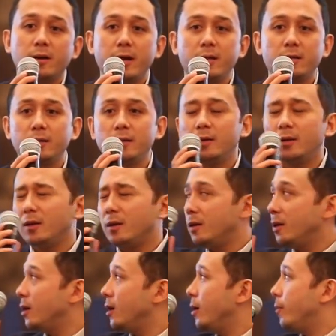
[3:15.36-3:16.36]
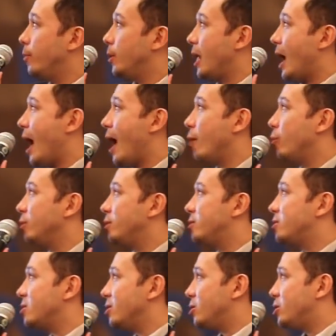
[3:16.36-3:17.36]
Right? But I
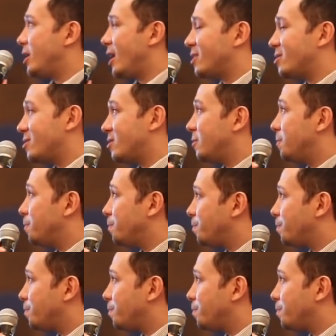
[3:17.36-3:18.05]
would suggest